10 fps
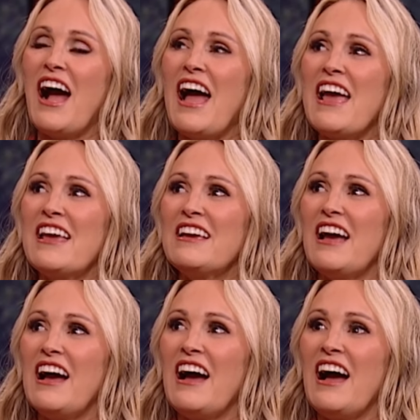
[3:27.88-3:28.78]
I
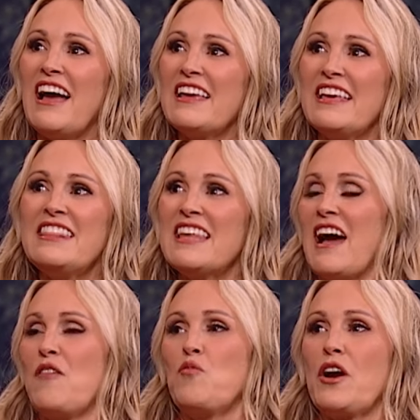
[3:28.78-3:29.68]
get
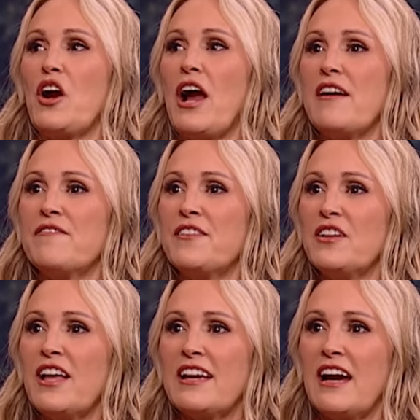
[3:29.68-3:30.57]
that, where I
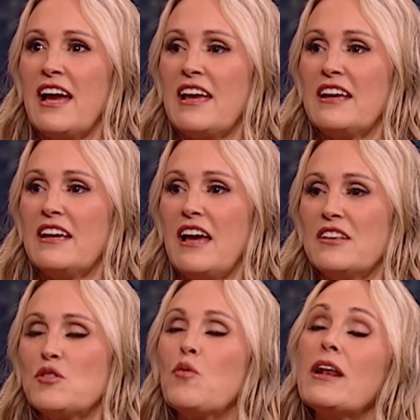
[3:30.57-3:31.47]
feel like
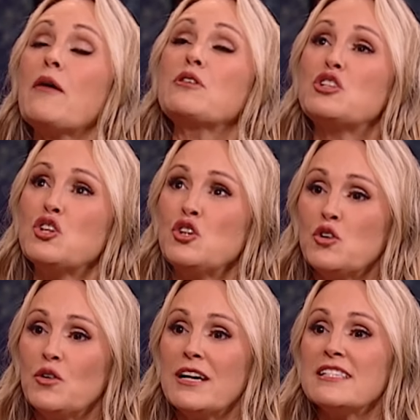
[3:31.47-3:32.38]
so what I would
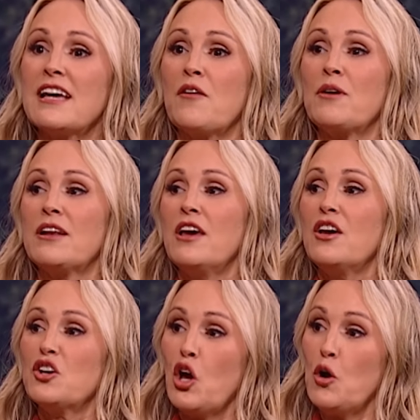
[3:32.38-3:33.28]
do is I would
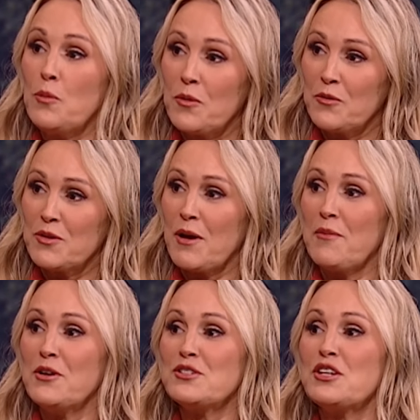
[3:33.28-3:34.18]
cope with my
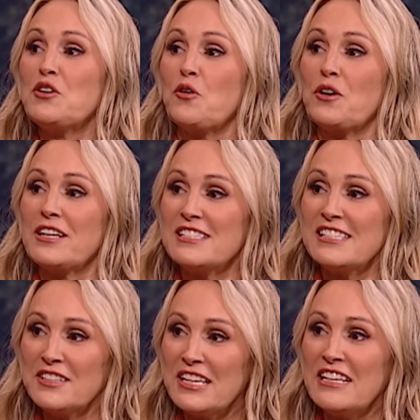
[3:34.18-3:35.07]
emotion or
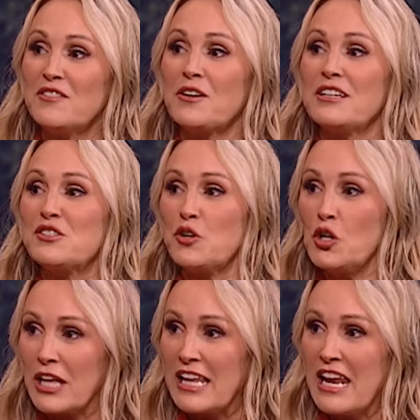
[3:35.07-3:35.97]
conceal it or
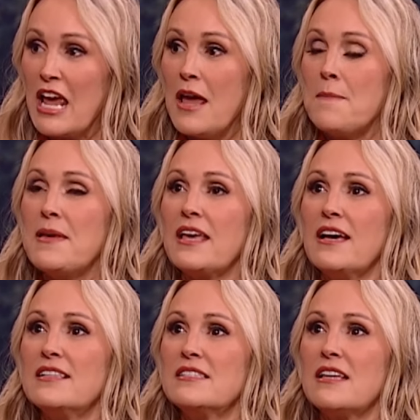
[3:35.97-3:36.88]
control it,
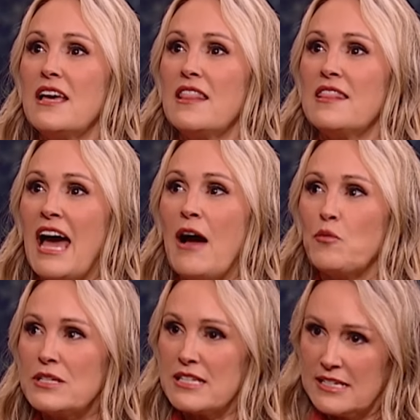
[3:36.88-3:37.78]
because that
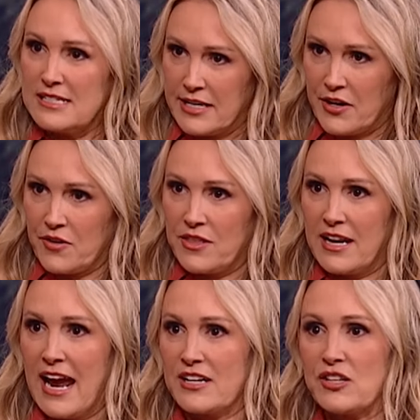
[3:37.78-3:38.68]
was easier
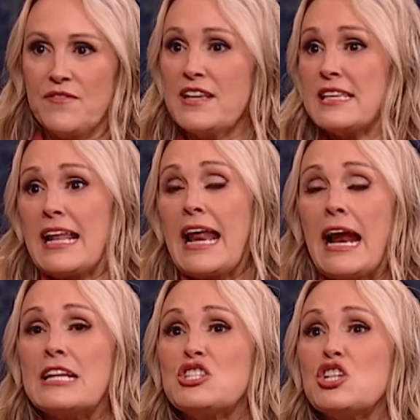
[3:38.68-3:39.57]
than actually facing it. And
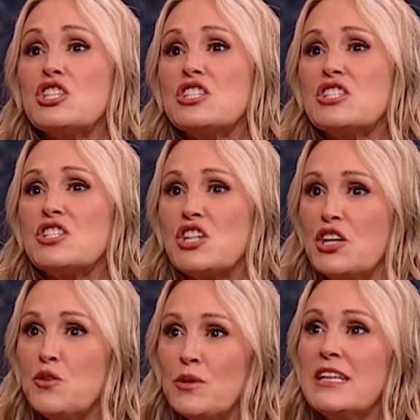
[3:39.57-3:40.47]
I just
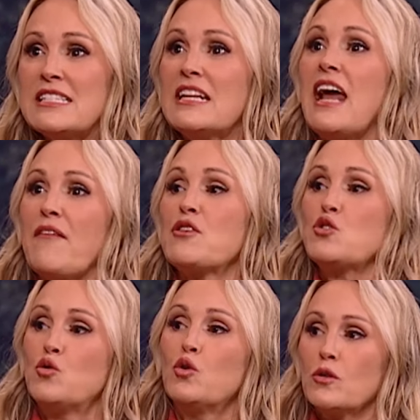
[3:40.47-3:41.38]
genuinely didn't have the
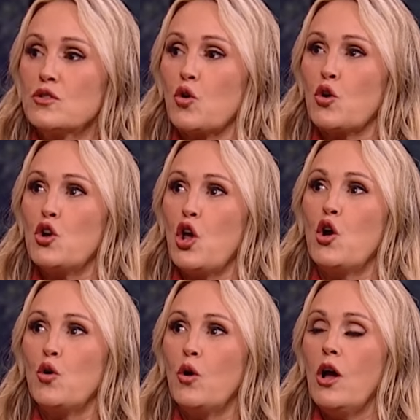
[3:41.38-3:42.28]
tools or
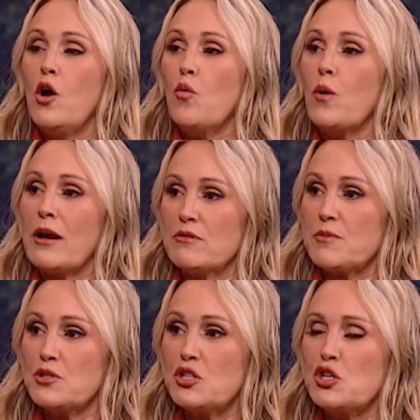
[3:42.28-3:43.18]
know what I was
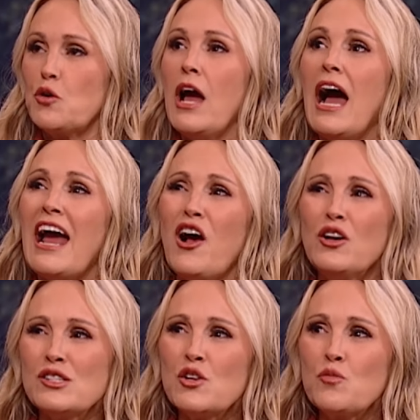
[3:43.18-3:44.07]
supposed to do. I
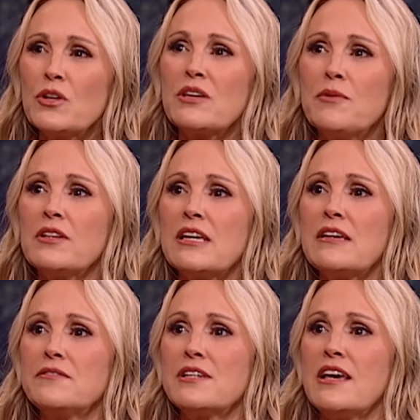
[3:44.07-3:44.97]
also really
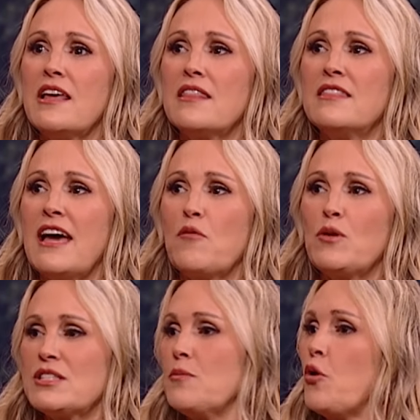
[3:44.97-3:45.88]
believed that,
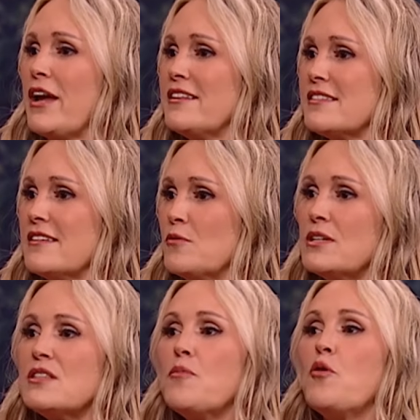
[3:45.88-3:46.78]
what's the point?
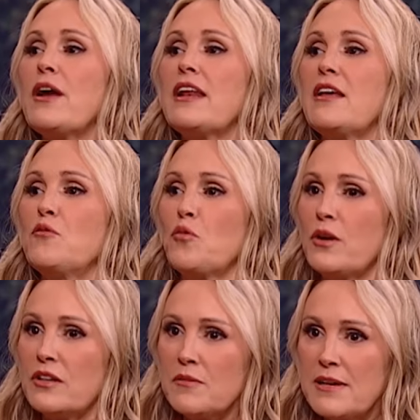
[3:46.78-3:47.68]
What's the point in
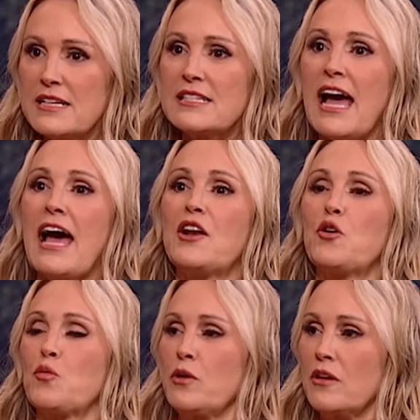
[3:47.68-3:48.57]
really being sad
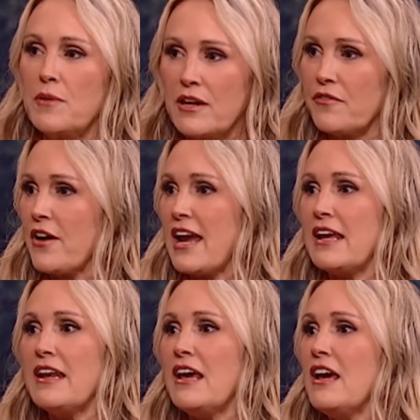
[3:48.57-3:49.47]
or really being
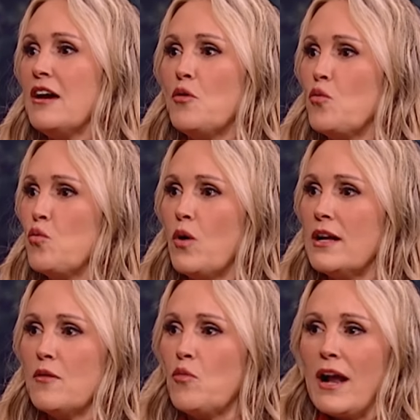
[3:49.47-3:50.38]
afraid?
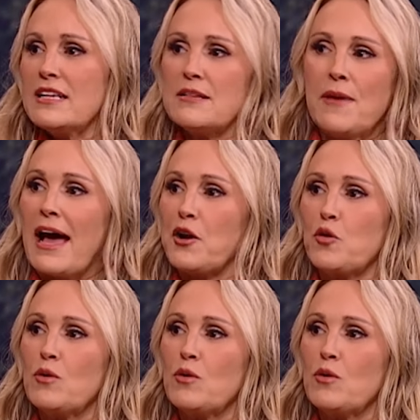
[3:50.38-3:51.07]
Why does it matter?